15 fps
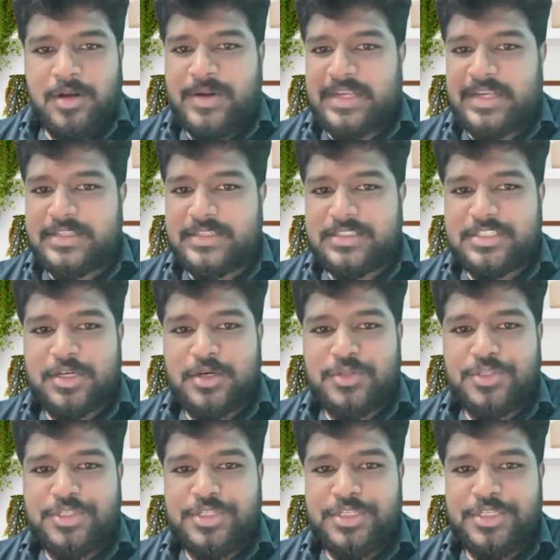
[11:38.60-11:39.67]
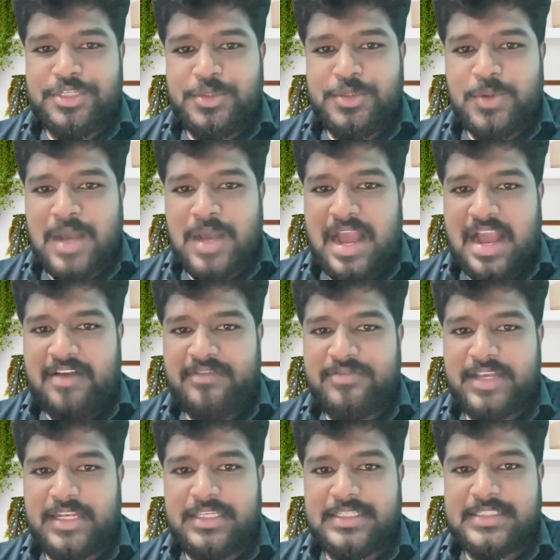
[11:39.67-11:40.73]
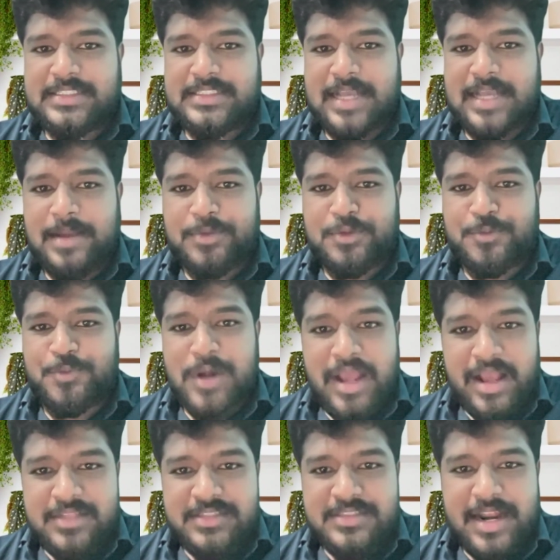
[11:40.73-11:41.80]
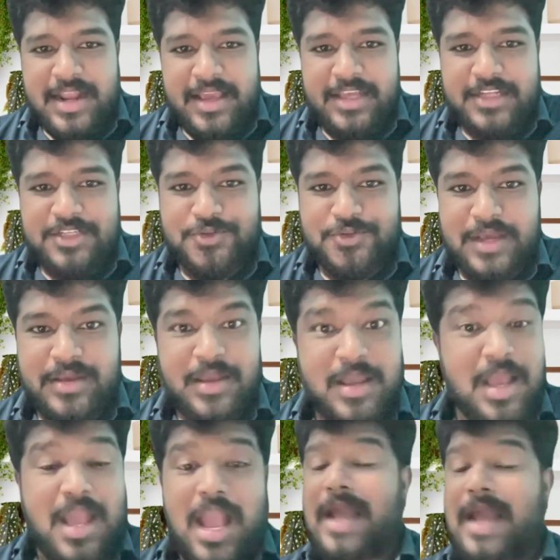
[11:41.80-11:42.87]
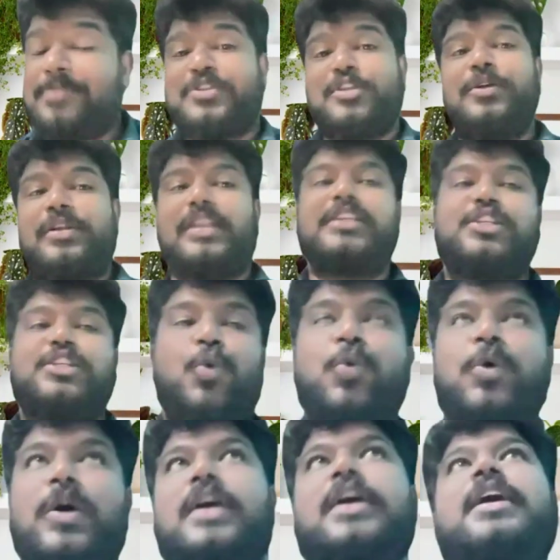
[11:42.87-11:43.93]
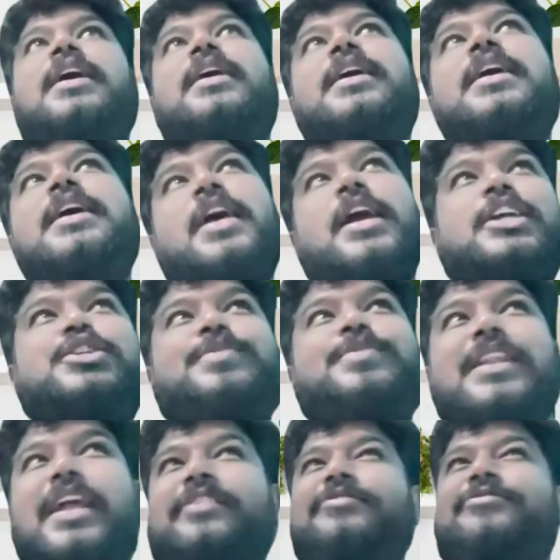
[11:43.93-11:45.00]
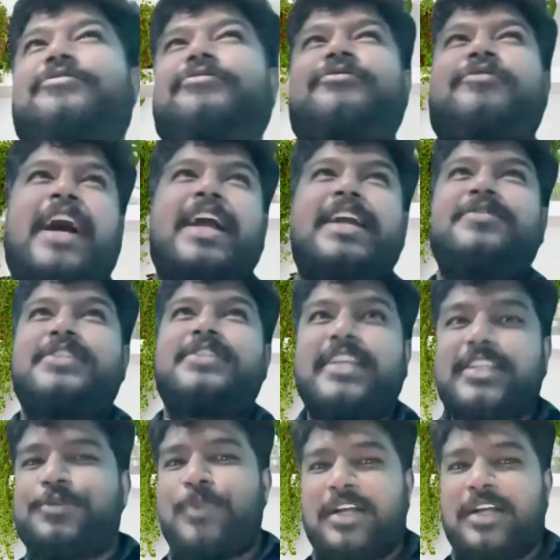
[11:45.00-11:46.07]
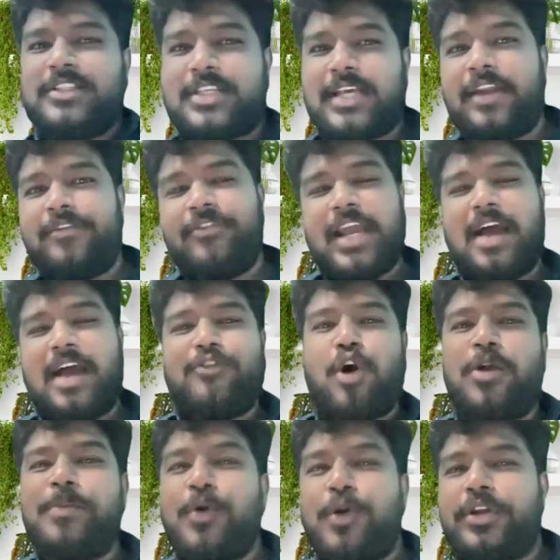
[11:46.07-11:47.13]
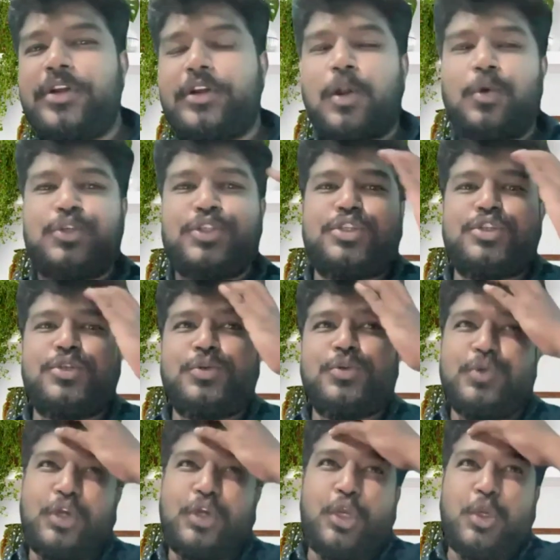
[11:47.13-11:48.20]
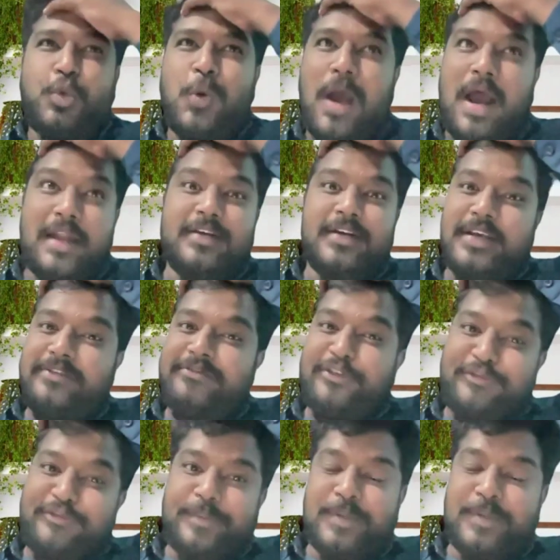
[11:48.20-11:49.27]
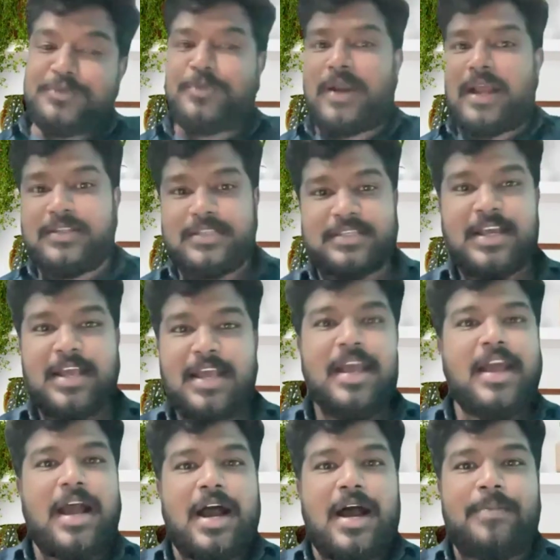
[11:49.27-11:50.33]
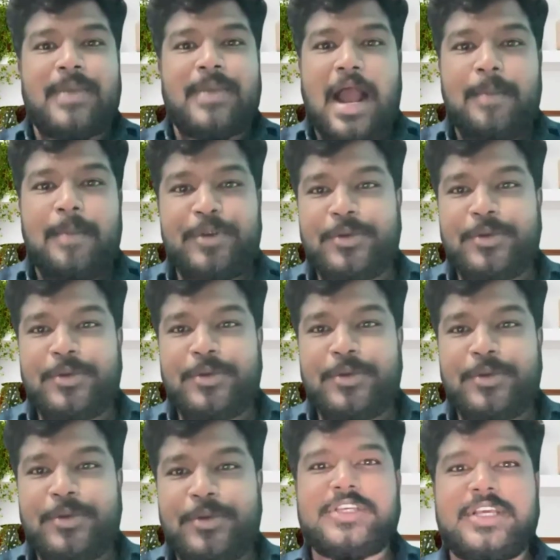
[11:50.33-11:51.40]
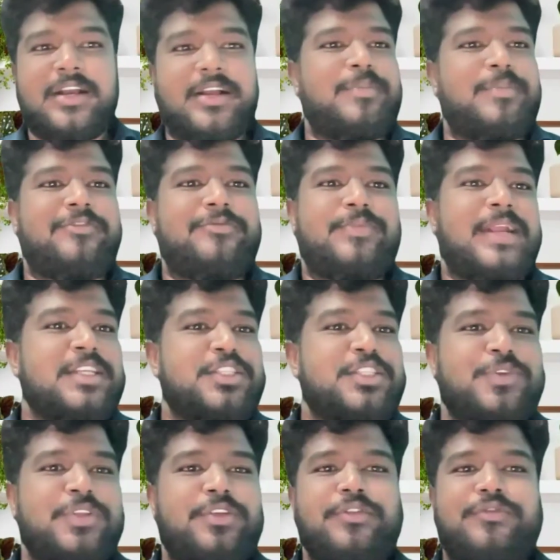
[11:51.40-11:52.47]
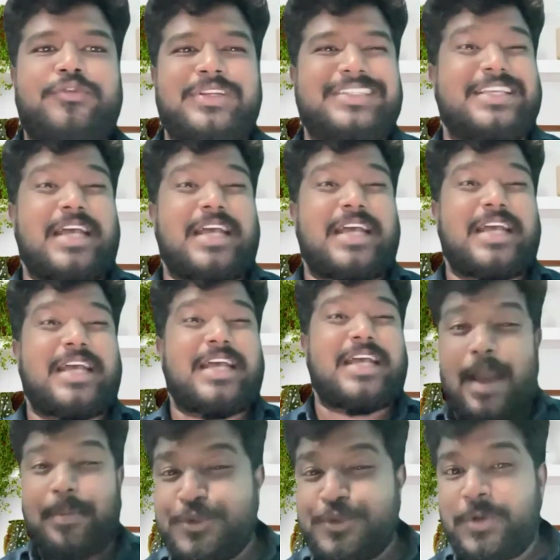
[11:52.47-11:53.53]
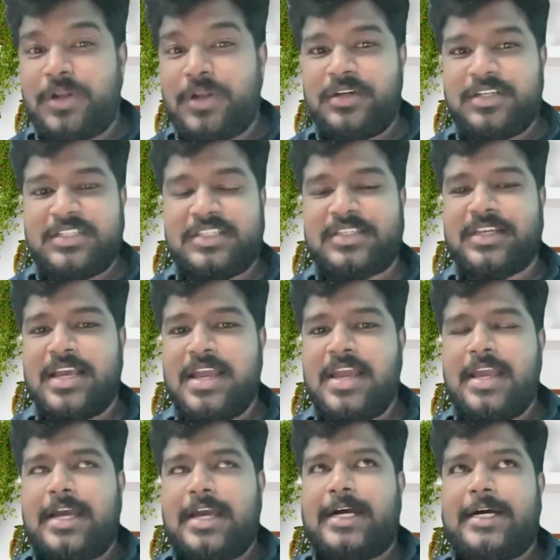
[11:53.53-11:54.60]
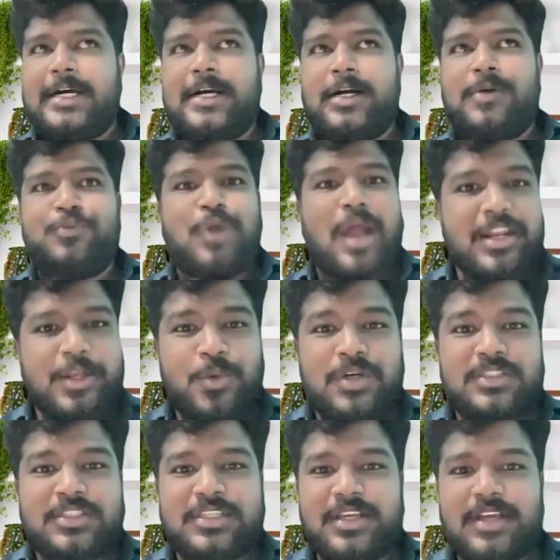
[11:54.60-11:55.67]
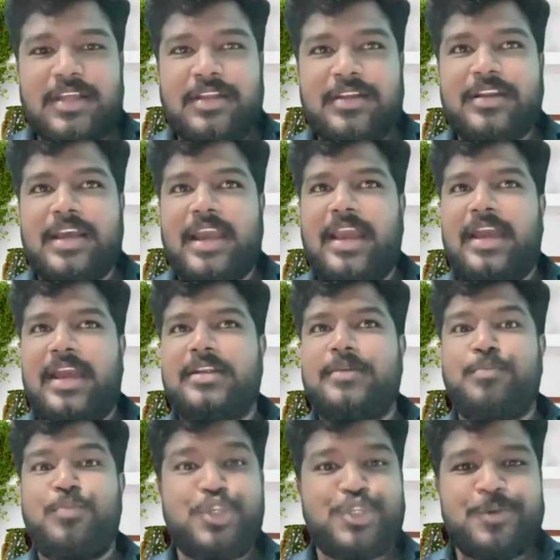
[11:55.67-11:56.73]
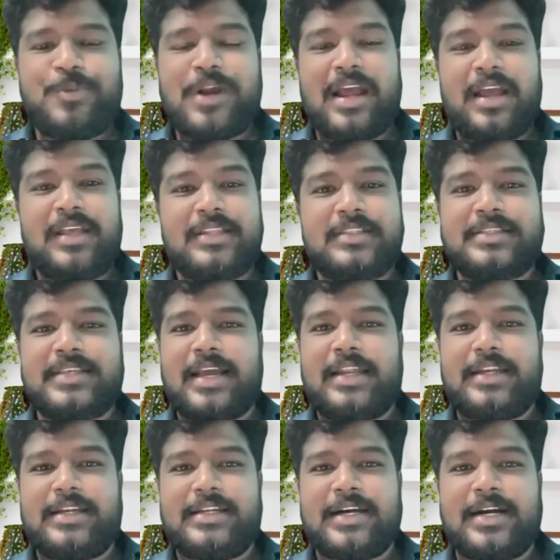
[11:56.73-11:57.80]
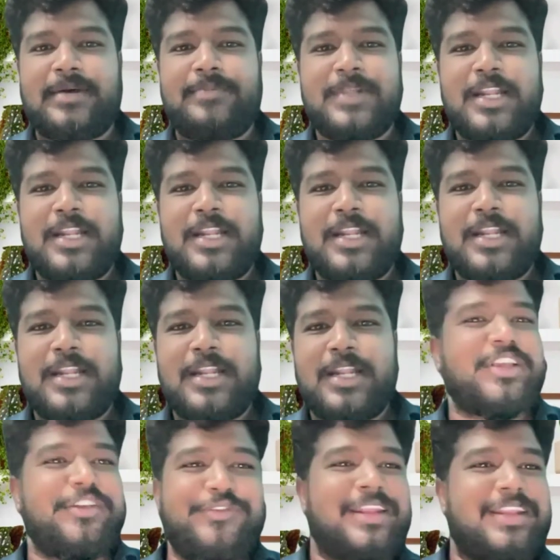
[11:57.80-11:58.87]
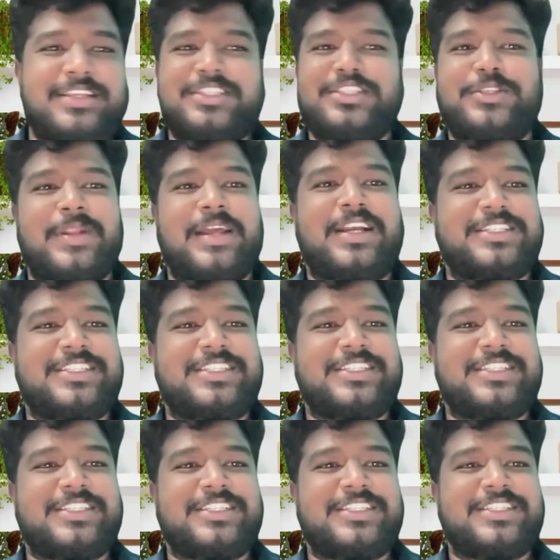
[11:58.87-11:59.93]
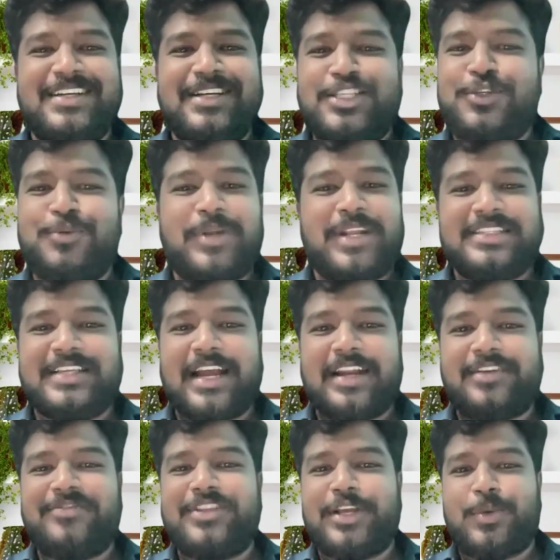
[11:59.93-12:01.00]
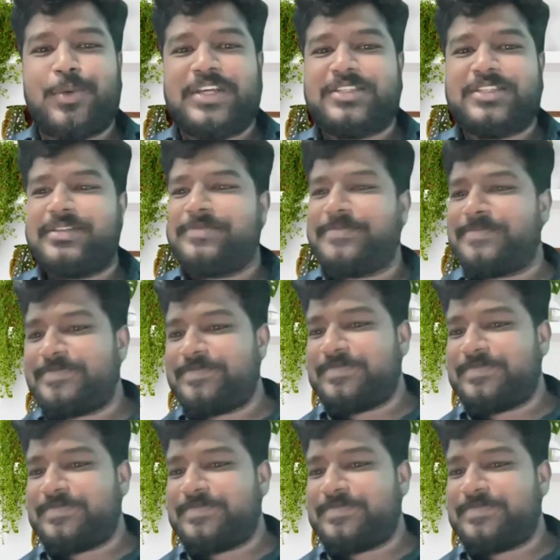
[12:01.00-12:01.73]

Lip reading: All right. So do you have any sample brands that I can try? Absolutely. So it's been like 5, 6 months, and we have onboarded close to 250 plus brands. I'm happy to kind of share a couple of brands with you. For example, Happy Jewelers, Riley Watson, and Michelle Brands. And let me just give you the list, Sonakshi. Super excited with the question.